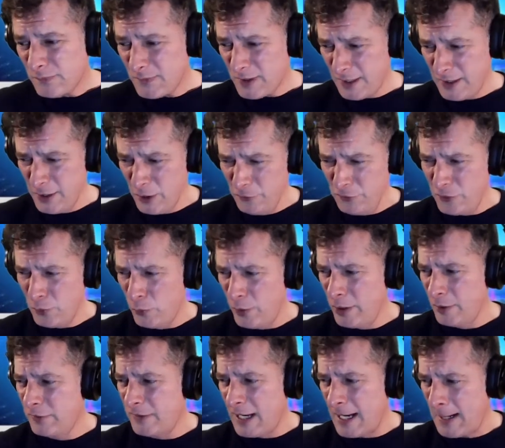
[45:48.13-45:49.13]
here's the
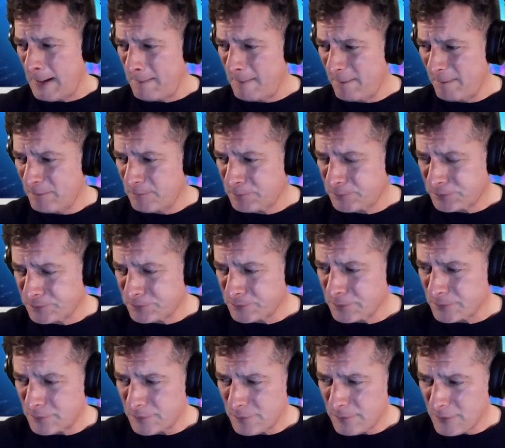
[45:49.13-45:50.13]
weird thing.
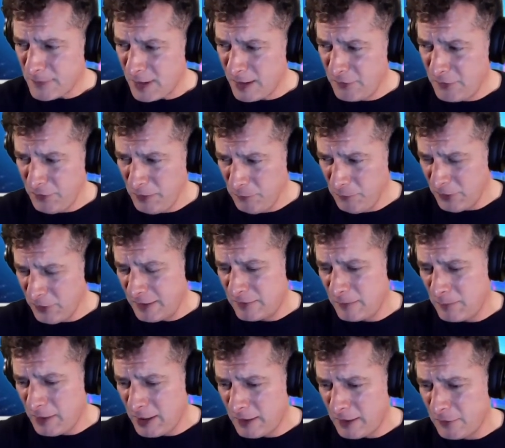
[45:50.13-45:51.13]
It seems like to
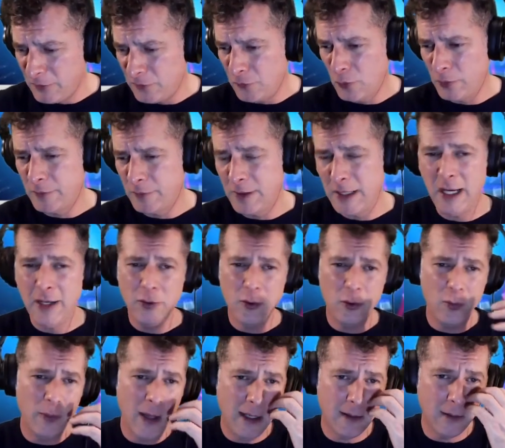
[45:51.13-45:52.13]
me the Stewart that I
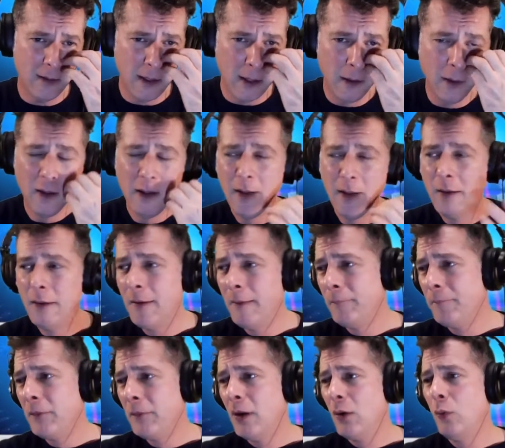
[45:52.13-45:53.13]
knew back then
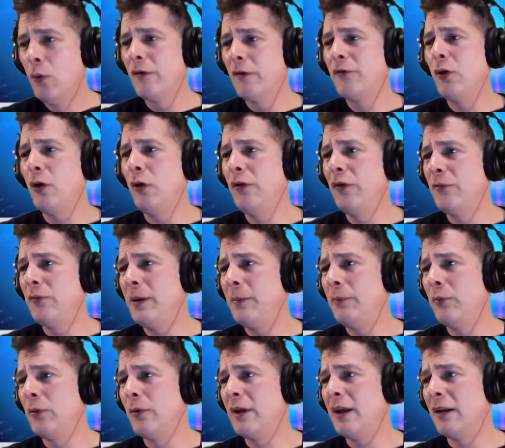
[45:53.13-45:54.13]
would have told those
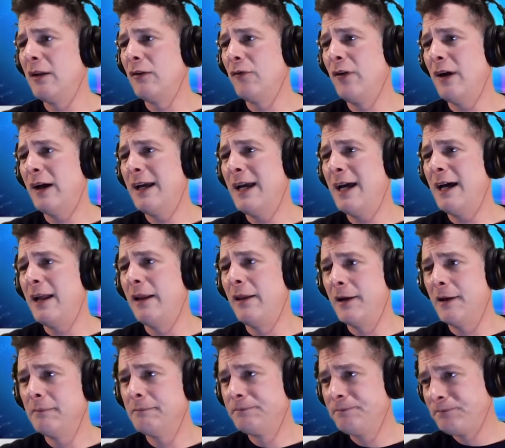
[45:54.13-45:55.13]
people to get the fuck out of there.